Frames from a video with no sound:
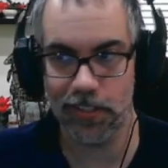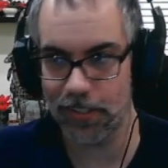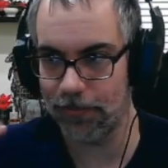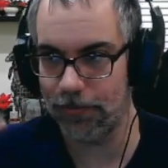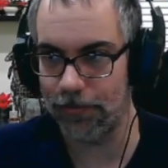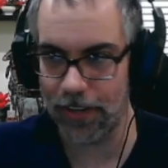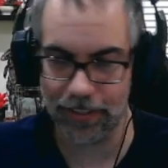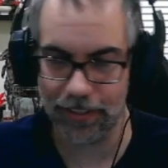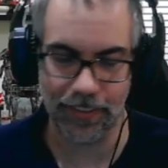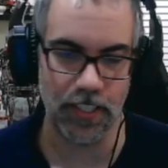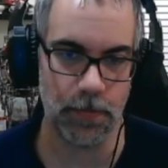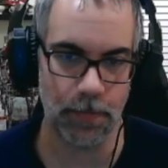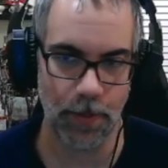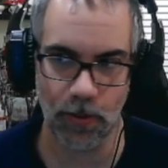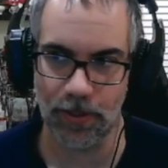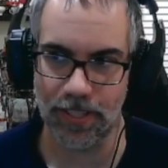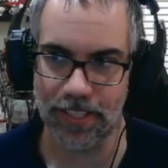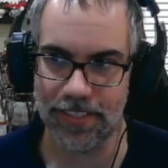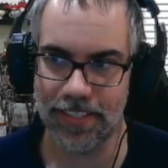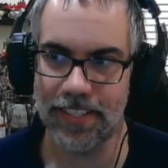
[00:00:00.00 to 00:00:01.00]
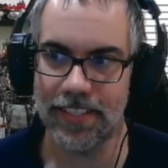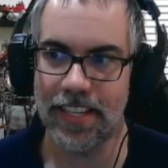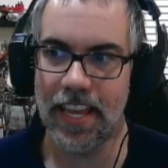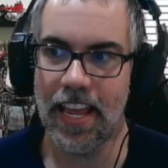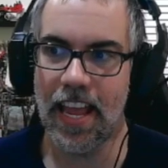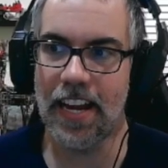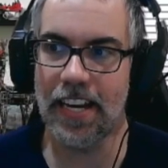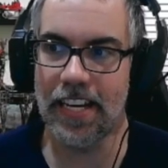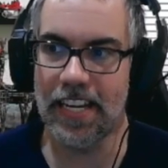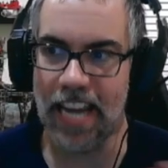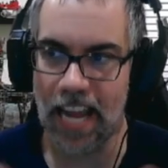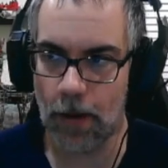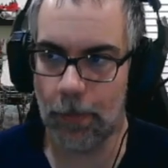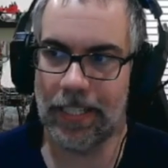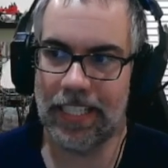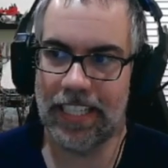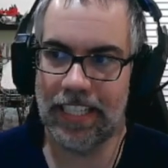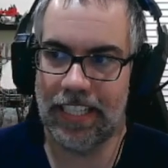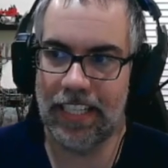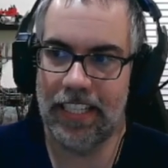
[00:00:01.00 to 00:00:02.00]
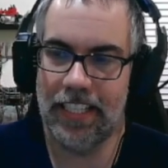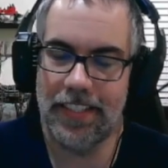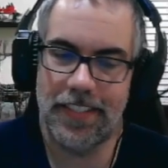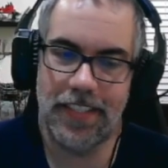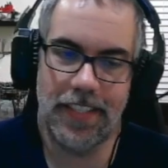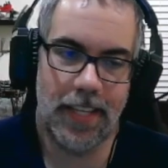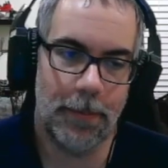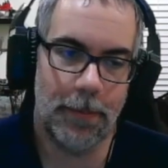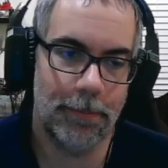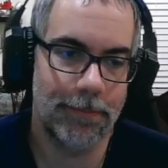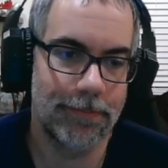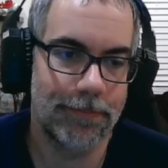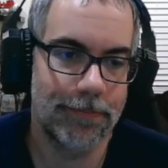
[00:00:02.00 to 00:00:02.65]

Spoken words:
of various bonuses, now I can get into them.